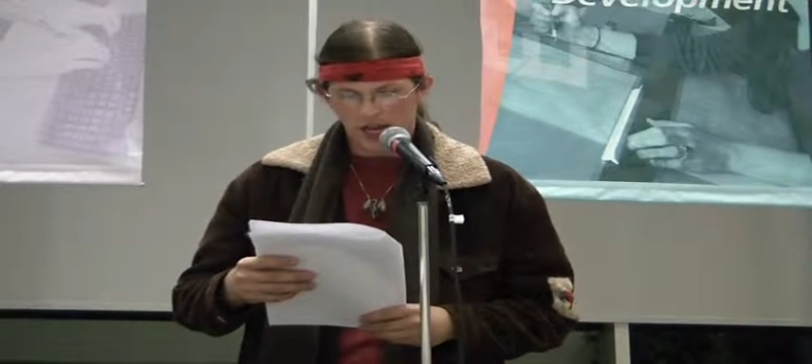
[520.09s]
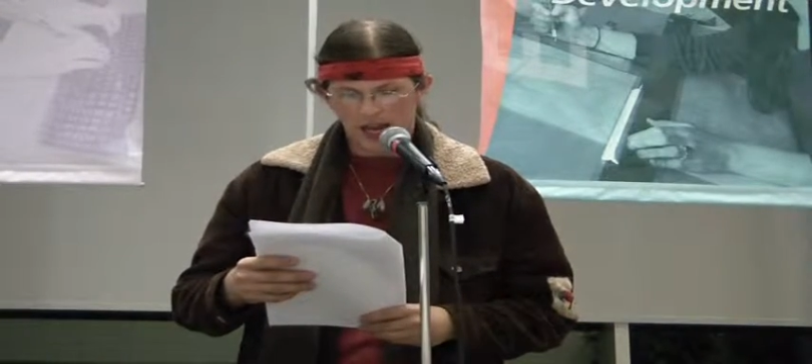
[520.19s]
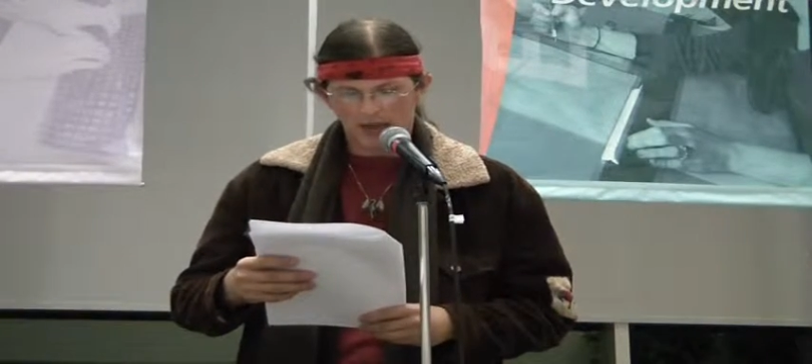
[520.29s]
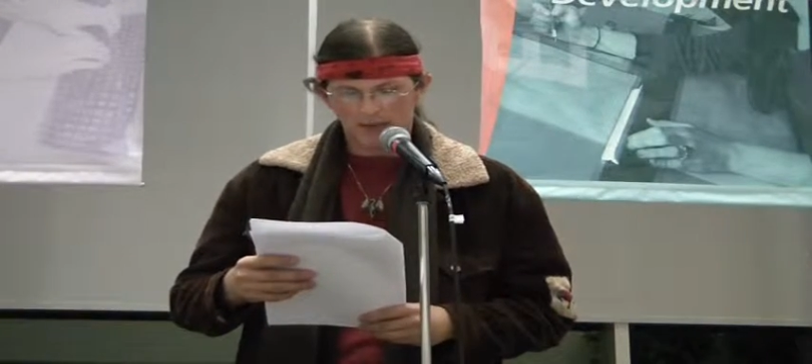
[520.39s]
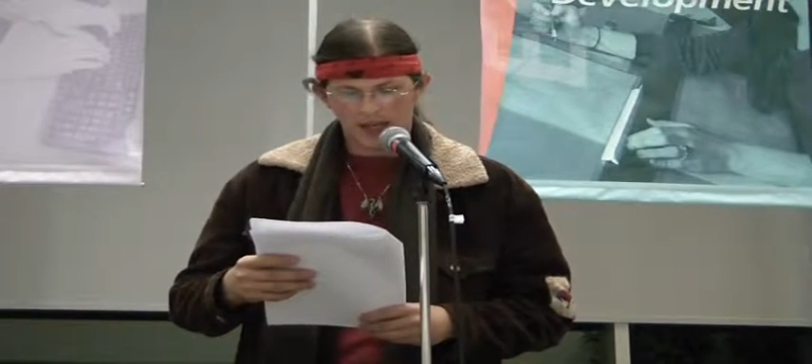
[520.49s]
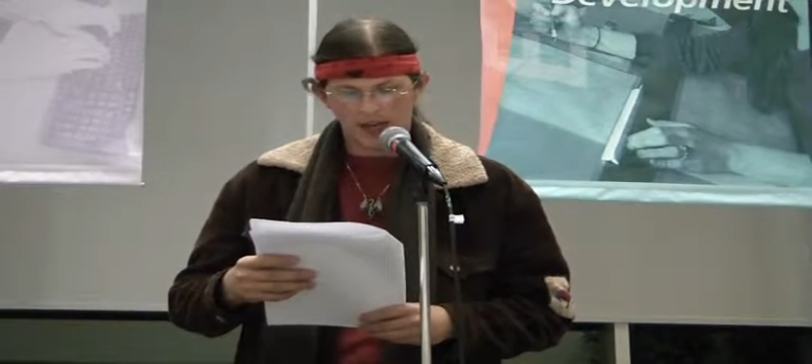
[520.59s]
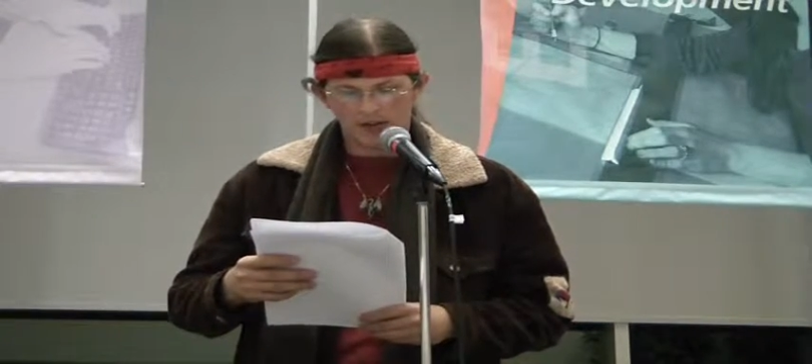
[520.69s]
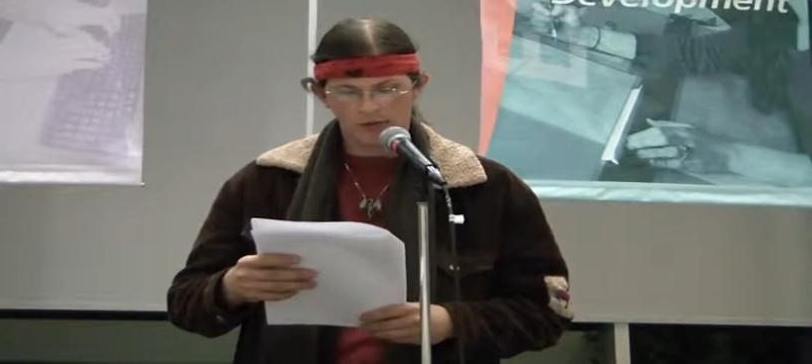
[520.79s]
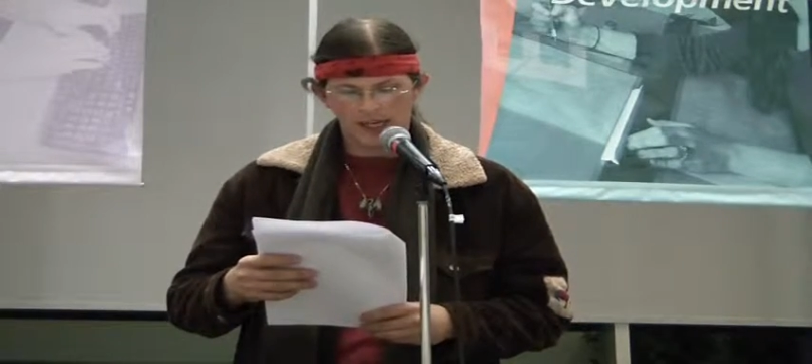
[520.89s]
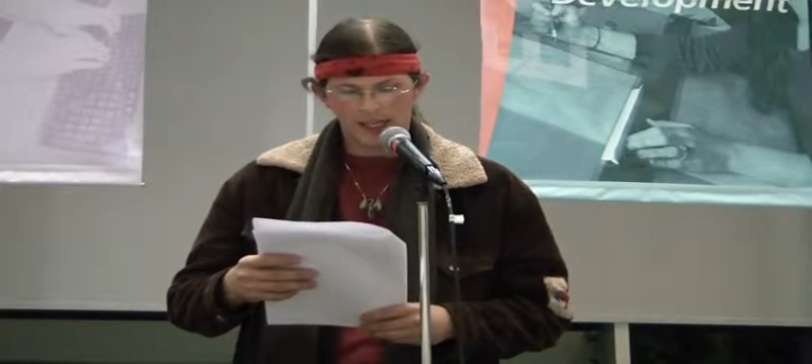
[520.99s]
hand, and began
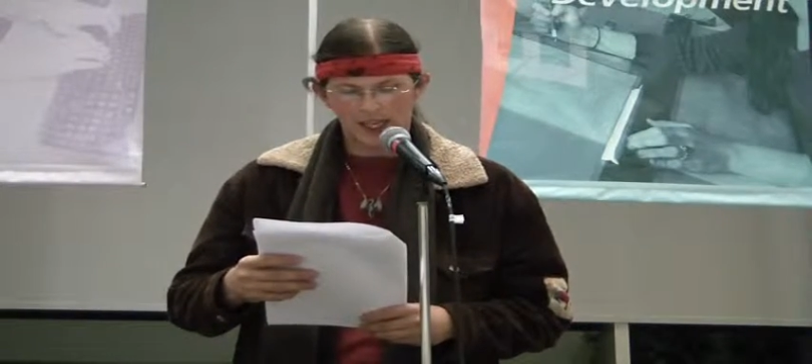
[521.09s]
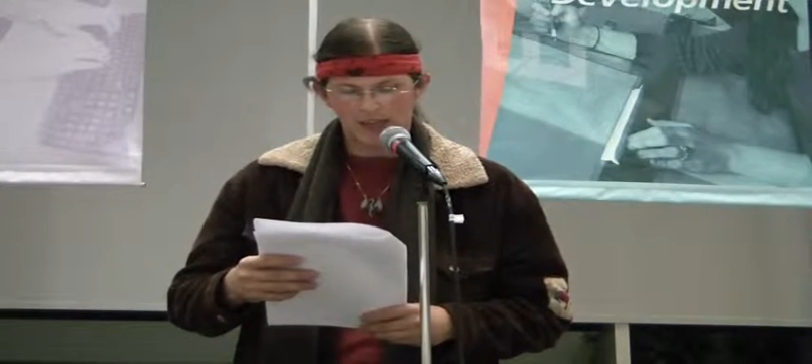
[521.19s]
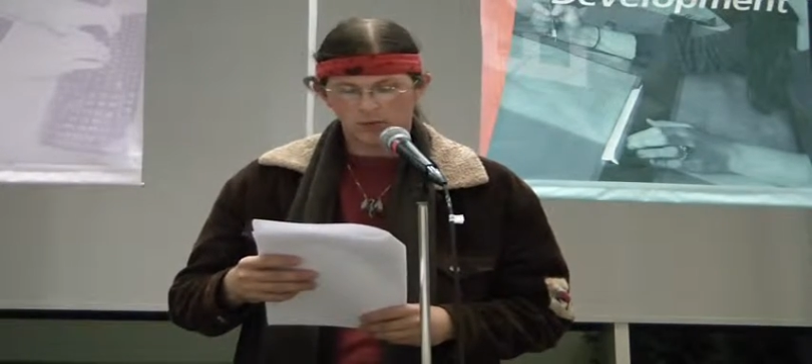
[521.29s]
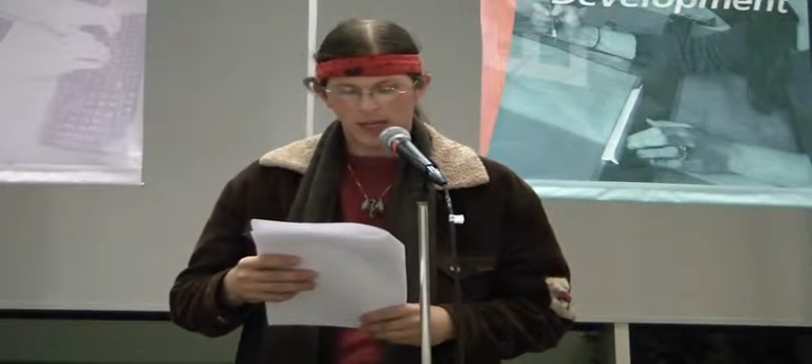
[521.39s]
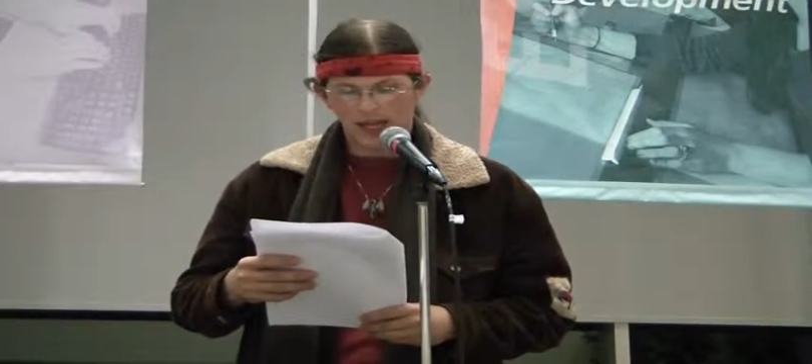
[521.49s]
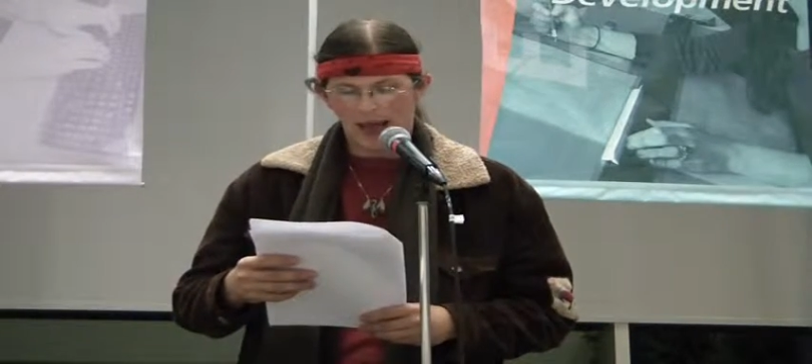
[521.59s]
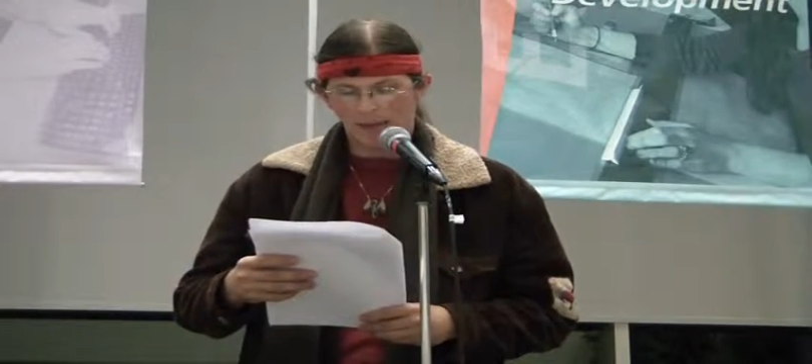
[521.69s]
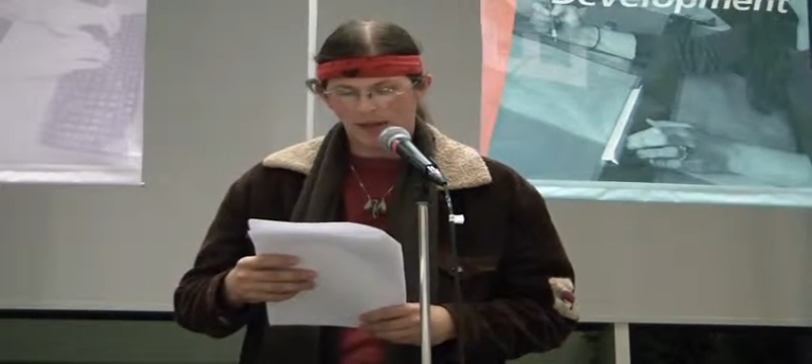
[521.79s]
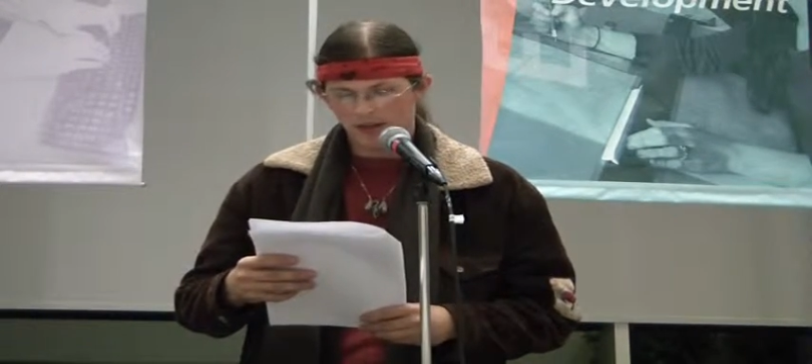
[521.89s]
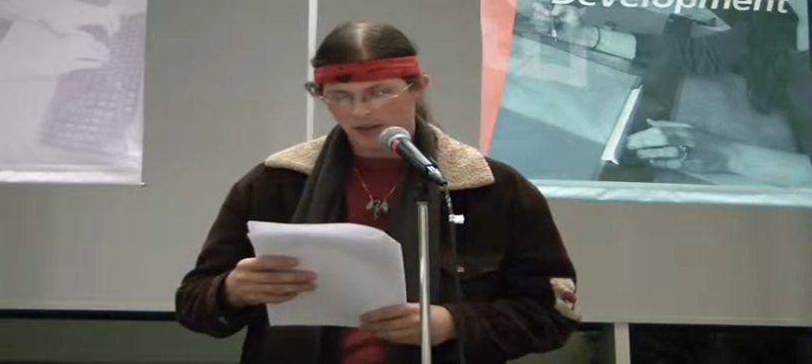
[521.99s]
to recollect what had
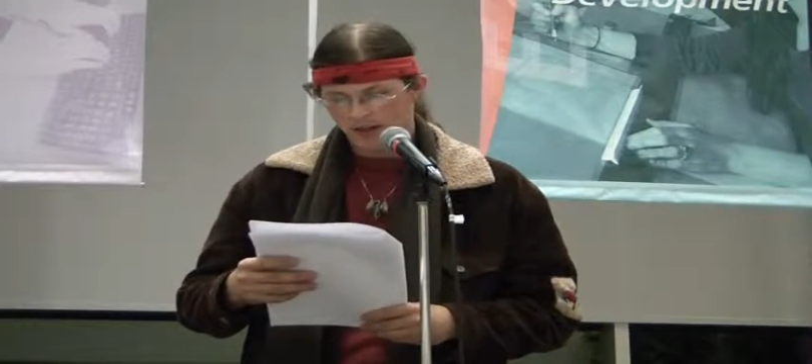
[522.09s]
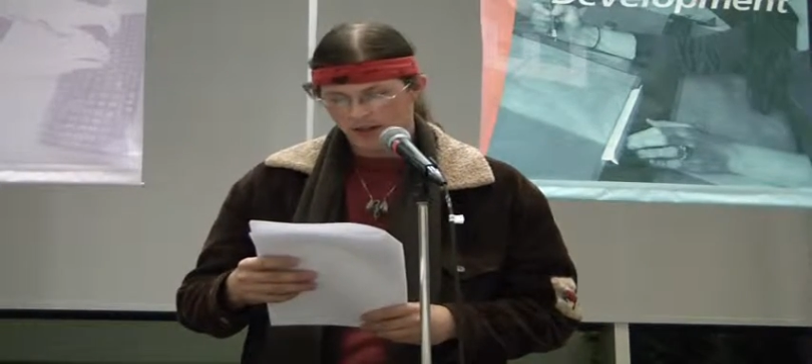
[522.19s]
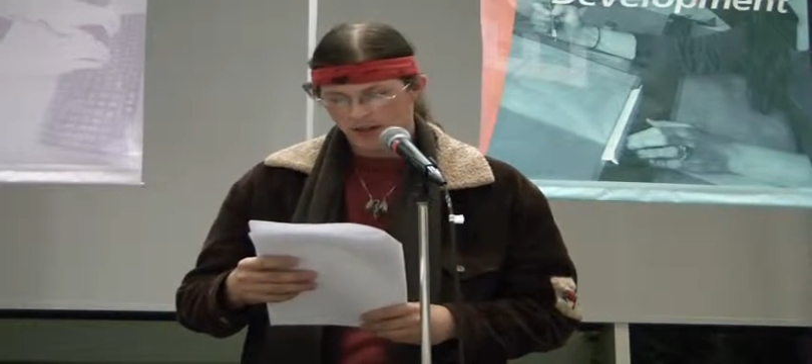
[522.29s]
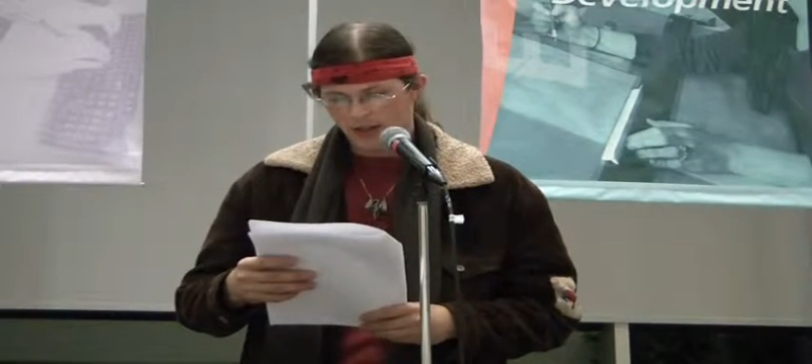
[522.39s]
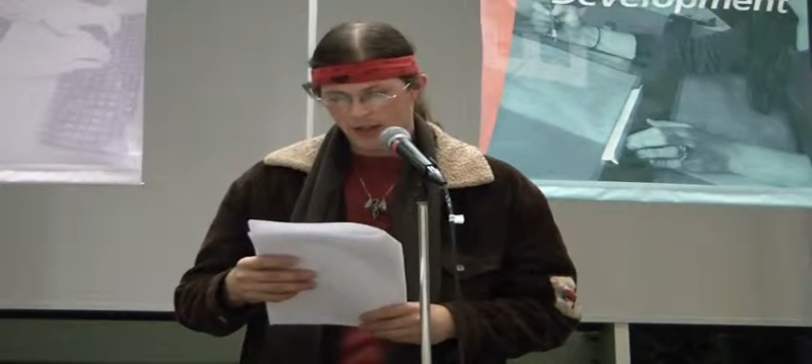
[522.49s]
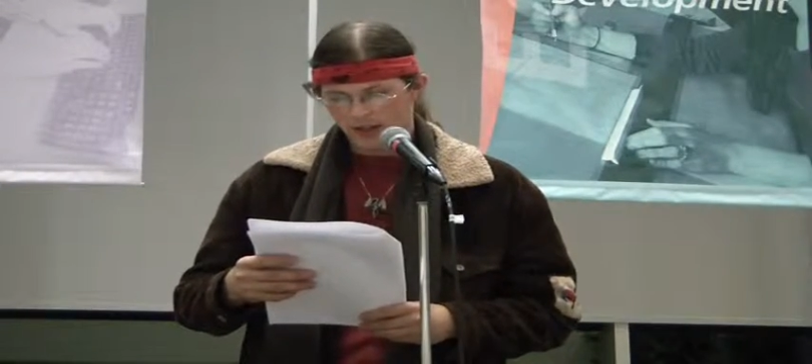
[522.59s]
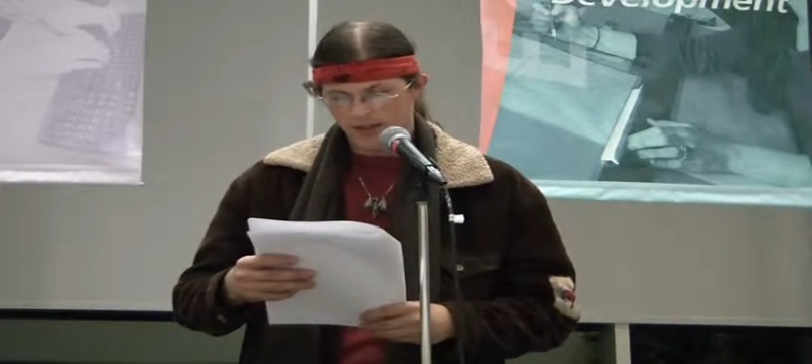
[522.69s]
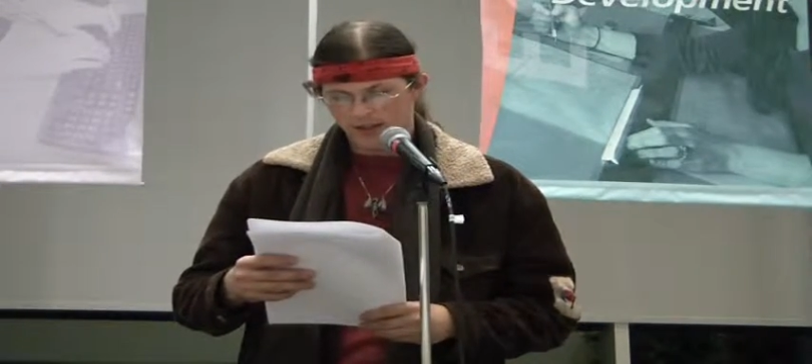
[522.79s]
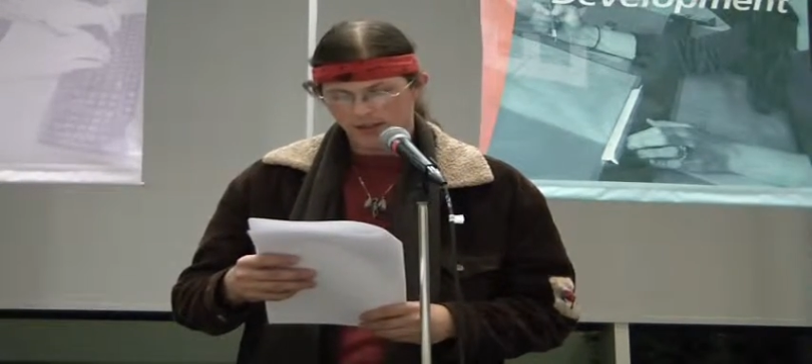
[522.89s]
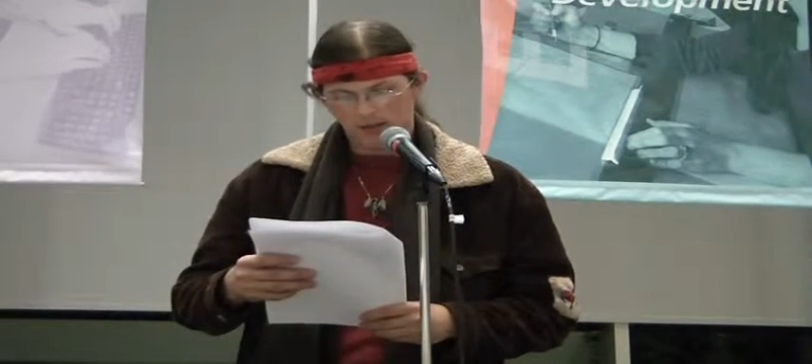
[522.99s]
happened.
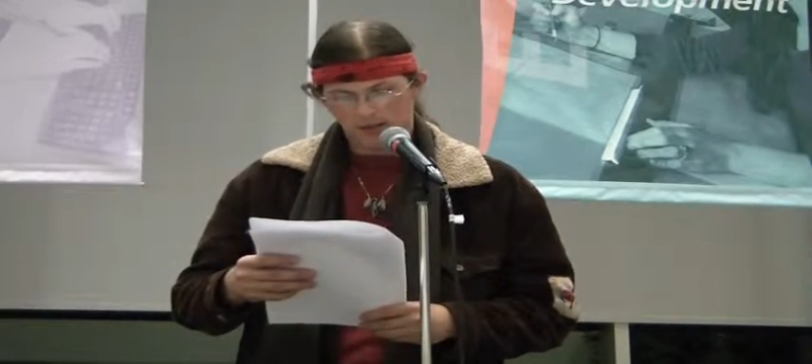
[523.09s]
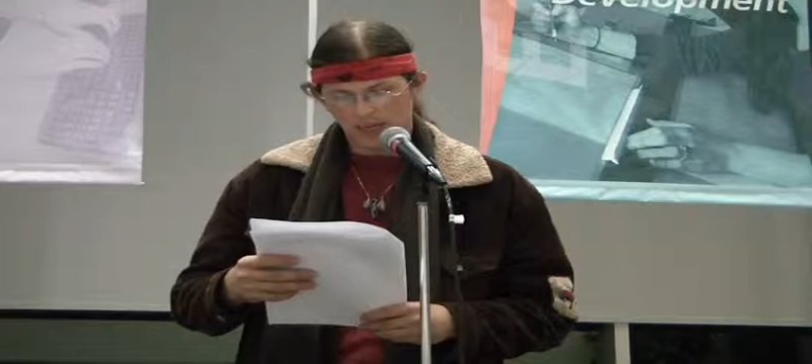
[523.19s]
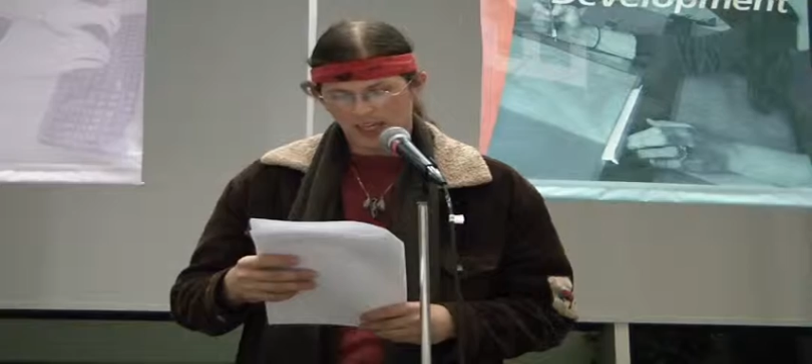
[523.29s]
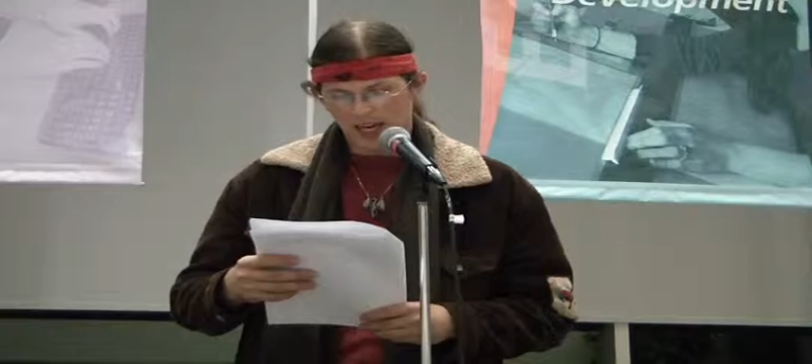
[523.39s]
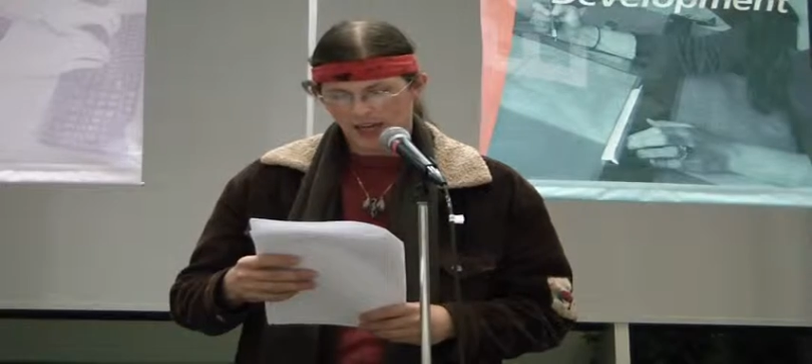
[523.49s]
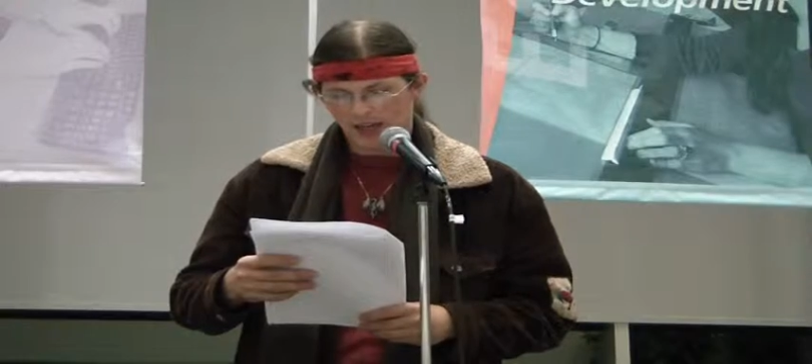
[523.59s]
"Sis, someone's gotta